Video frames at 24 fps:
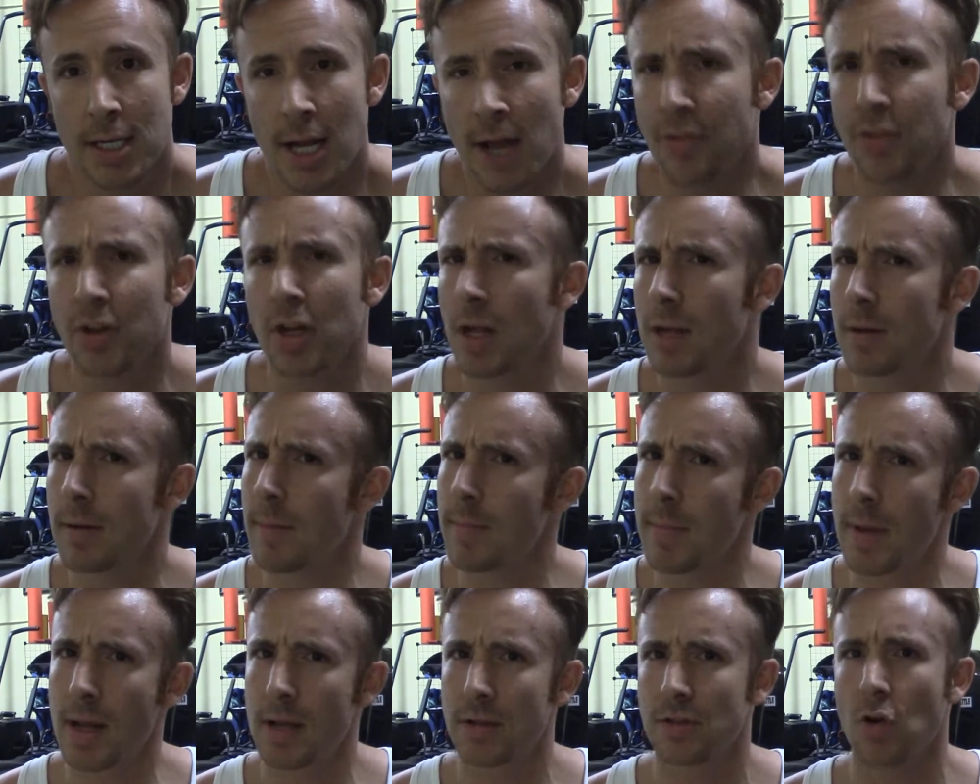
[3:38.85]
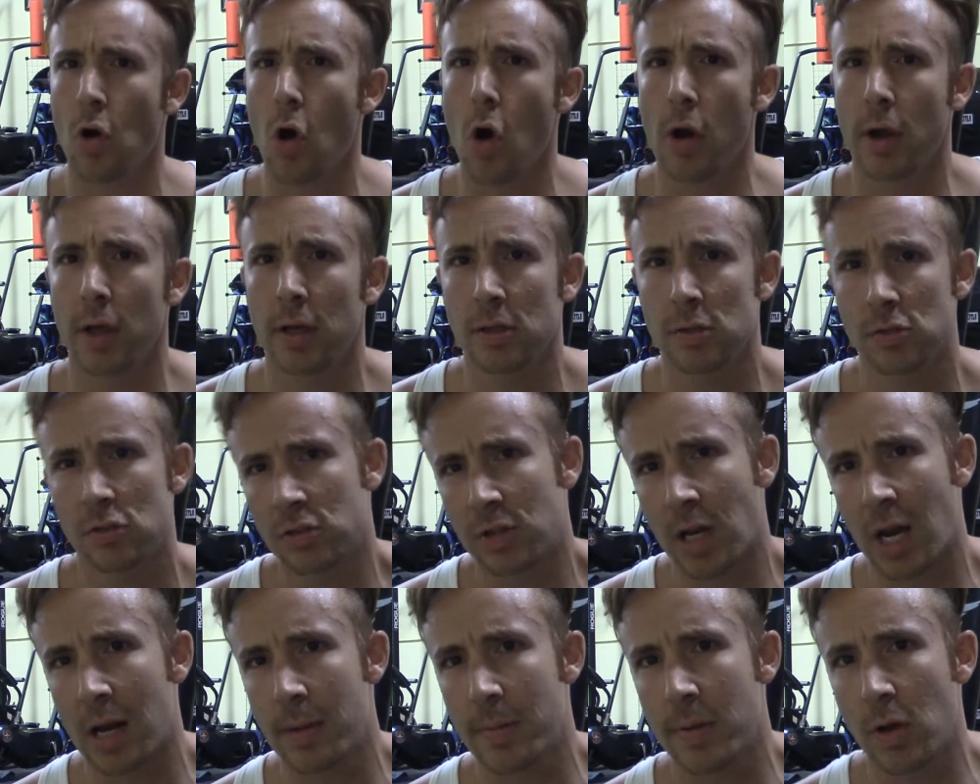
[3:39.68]
Not that I'm not talking it's
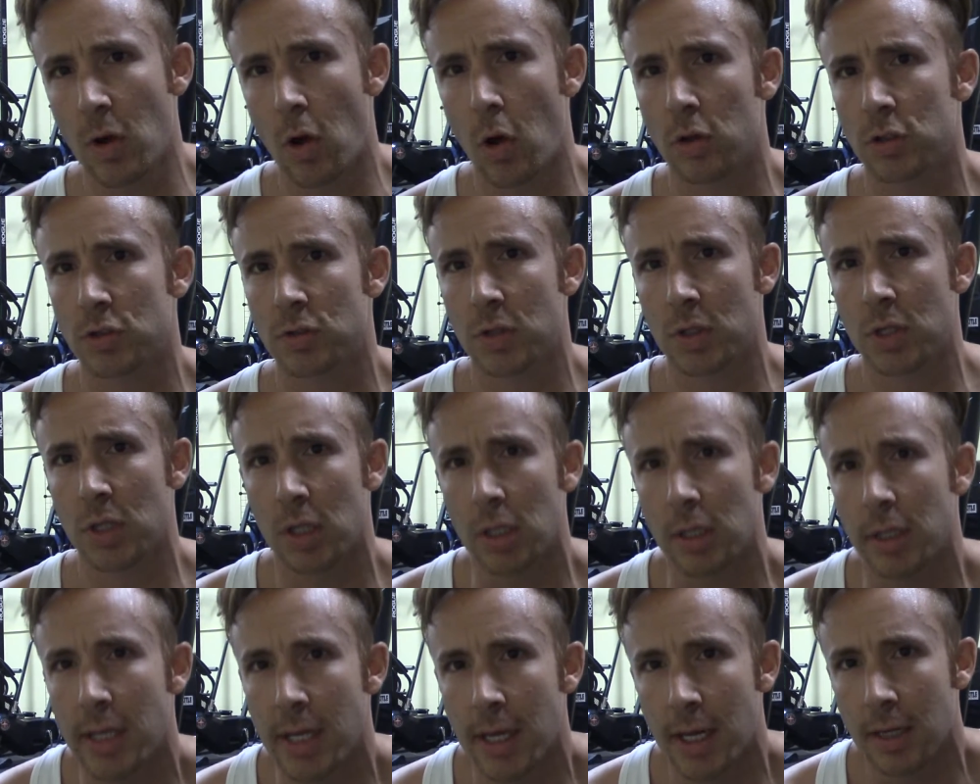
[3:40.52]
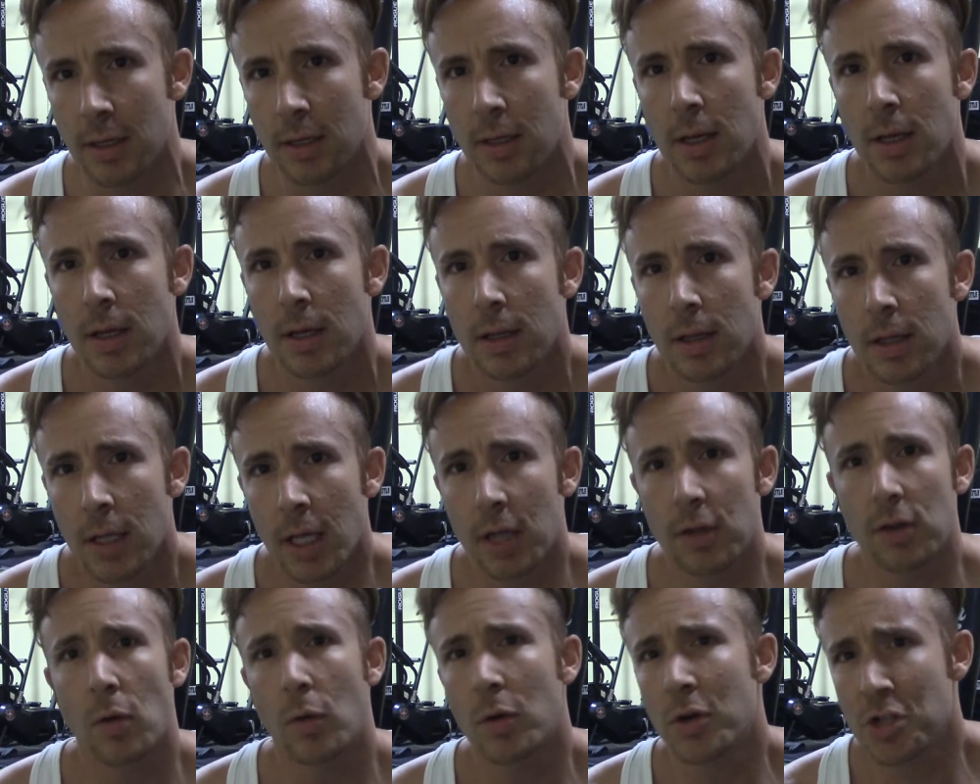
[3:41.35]
got to be ultra clean,
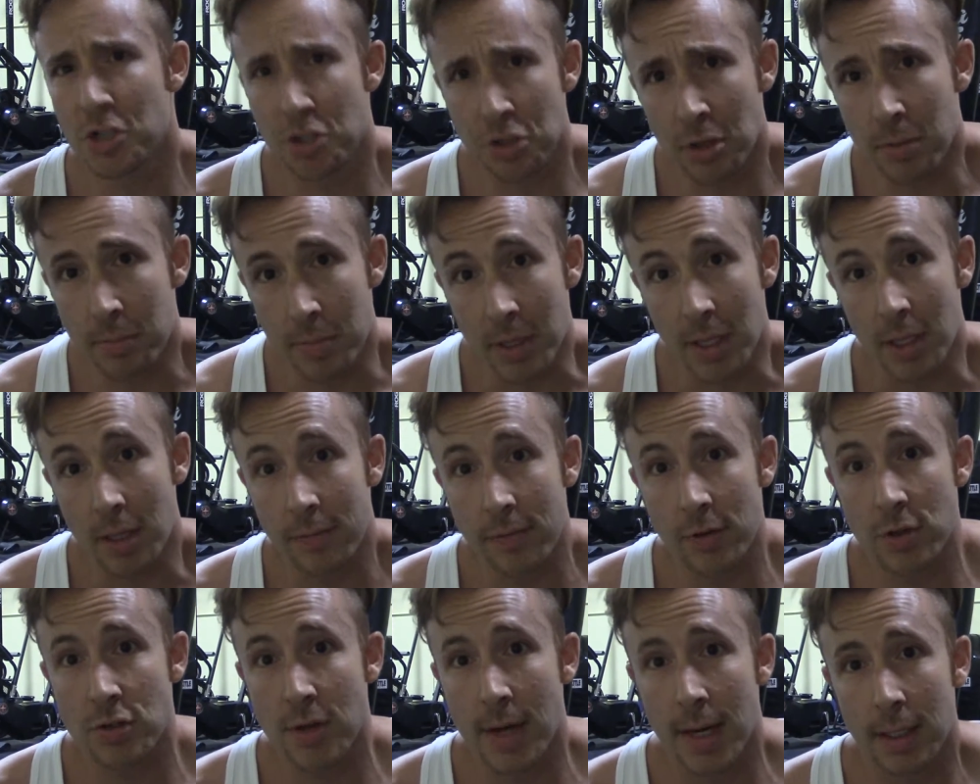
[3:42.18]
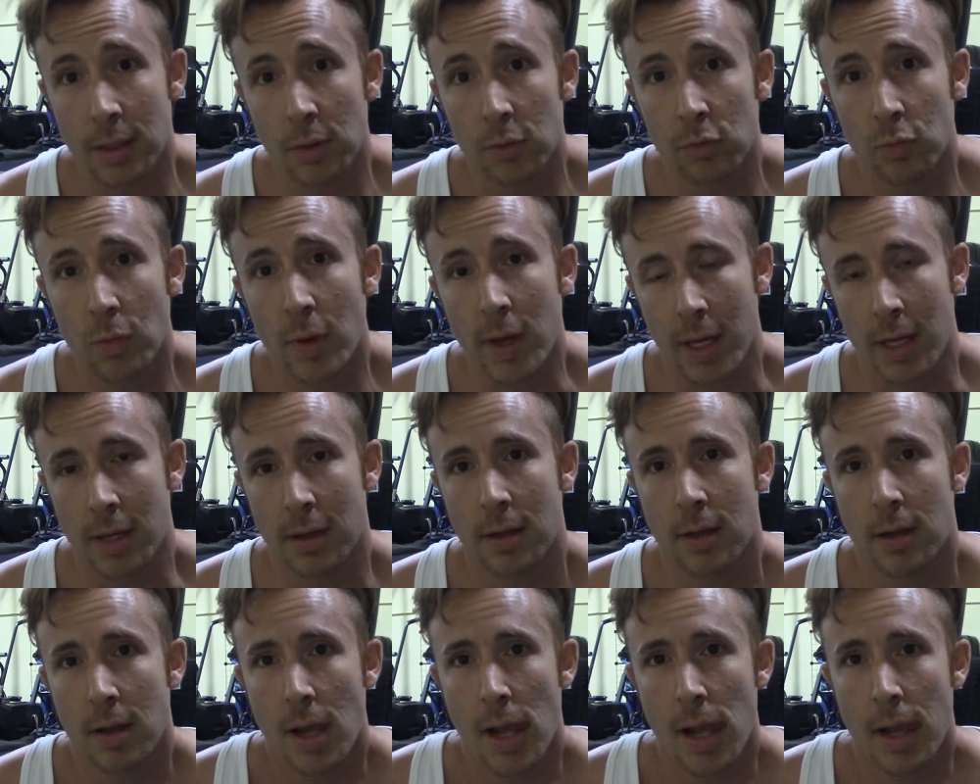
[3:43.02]
though it should be. If you're trying to lose weight,
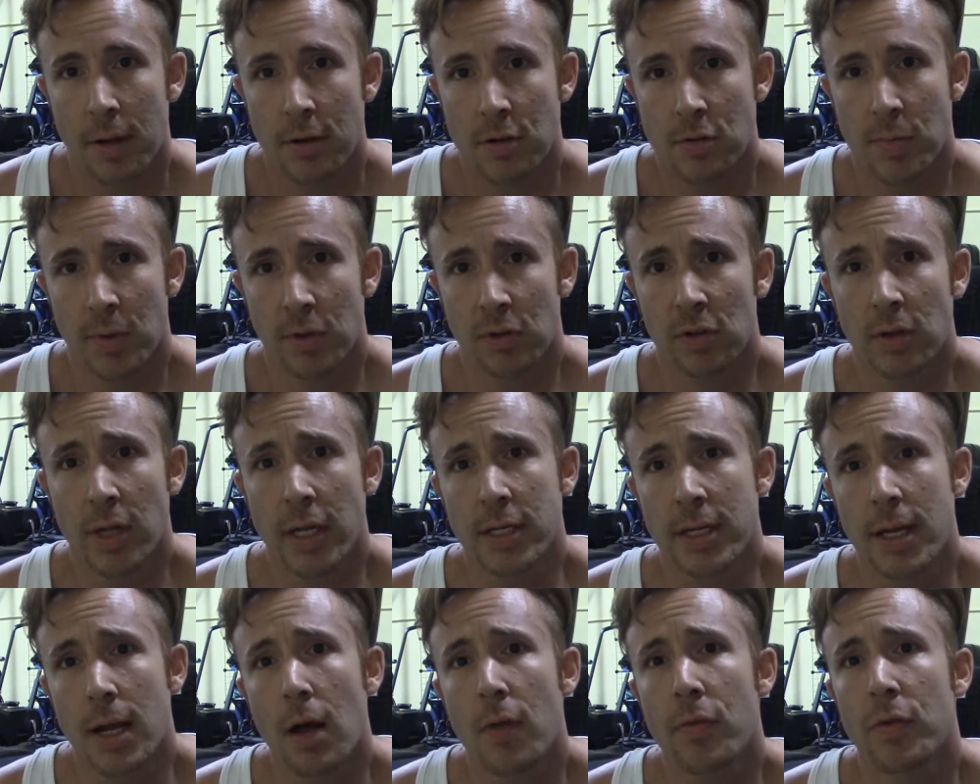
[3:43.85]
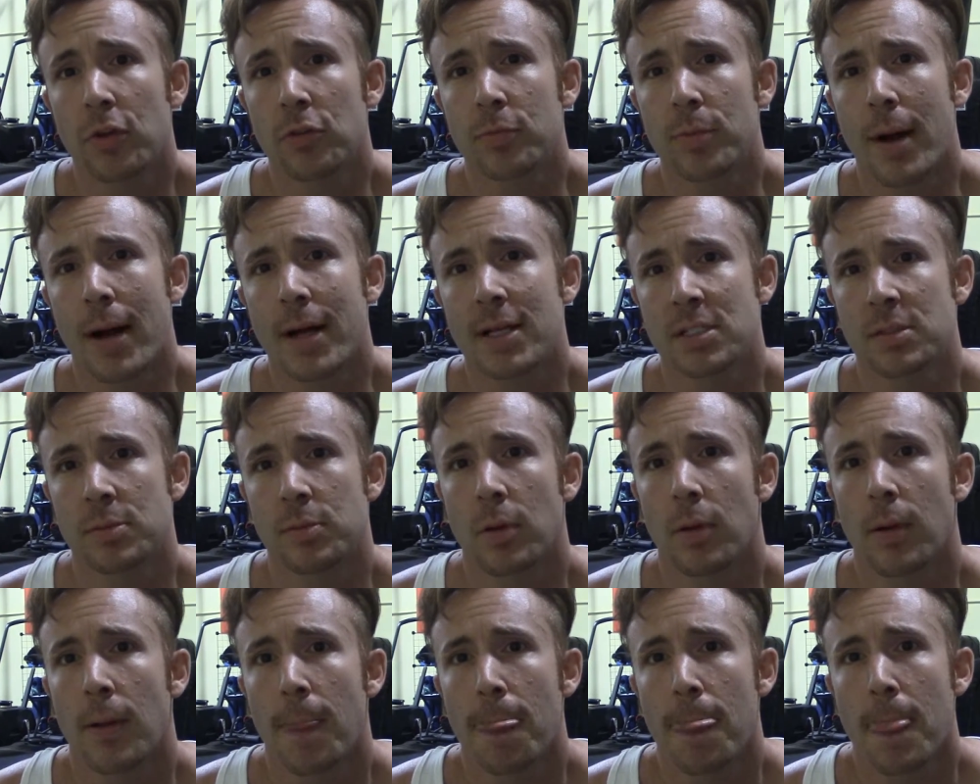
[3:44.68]
it should be as clean and healthy as
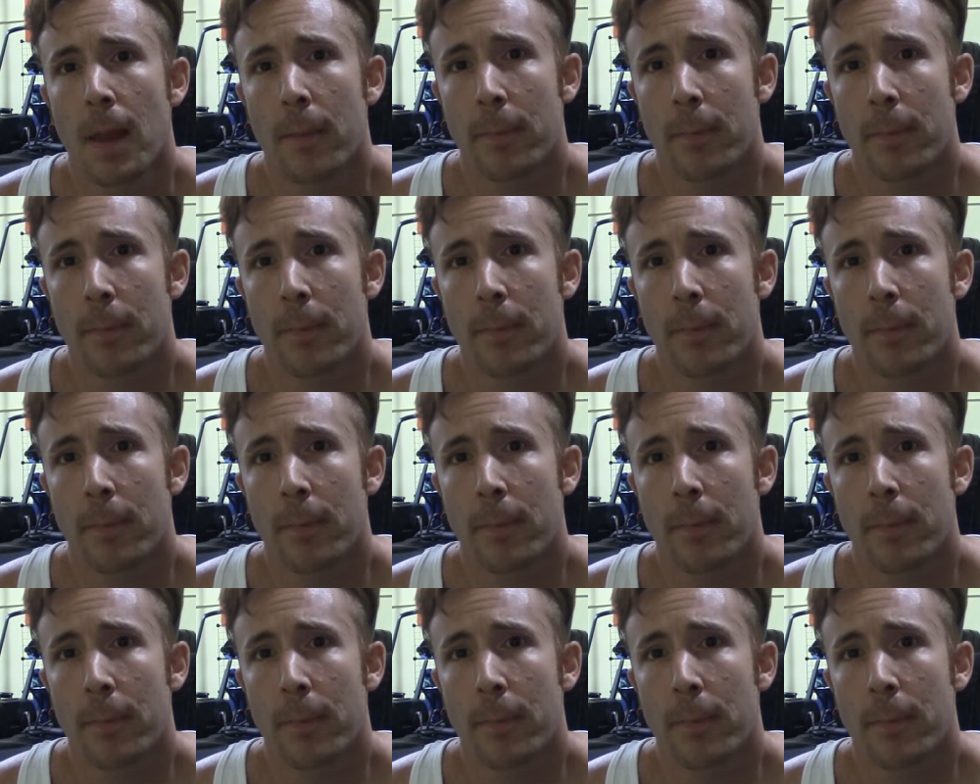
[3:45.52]
possible.